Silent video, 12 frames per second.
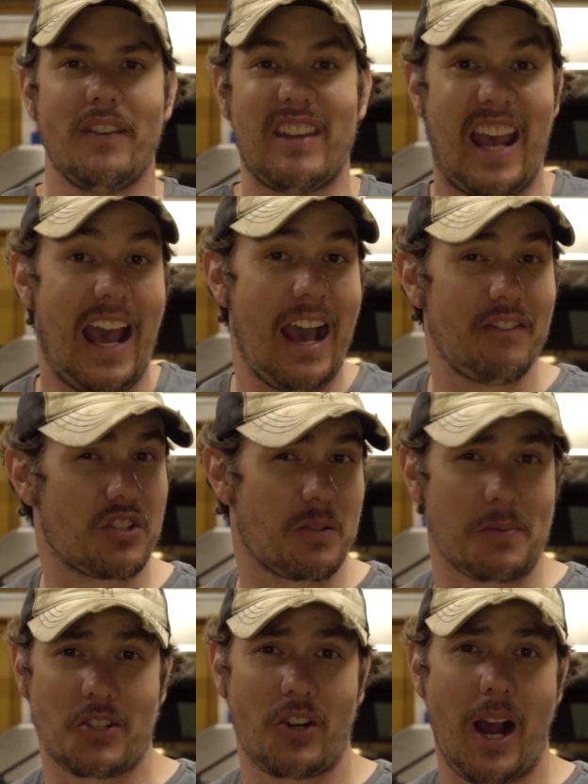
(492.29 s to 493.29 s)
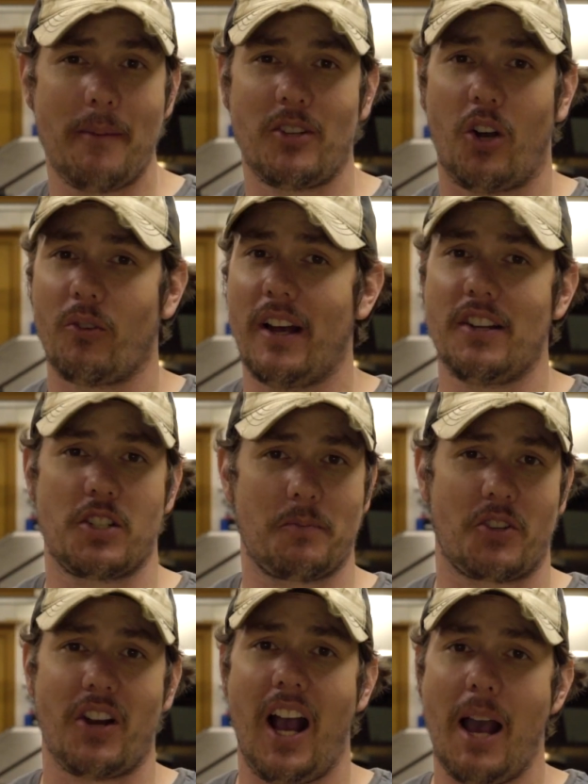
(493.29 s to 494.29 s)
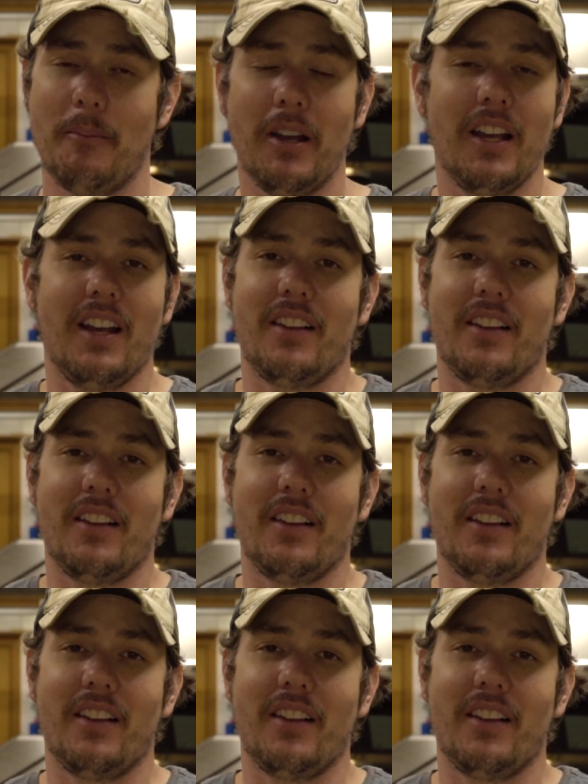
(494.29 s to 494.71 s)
If you haven't subscribed already, subscribe.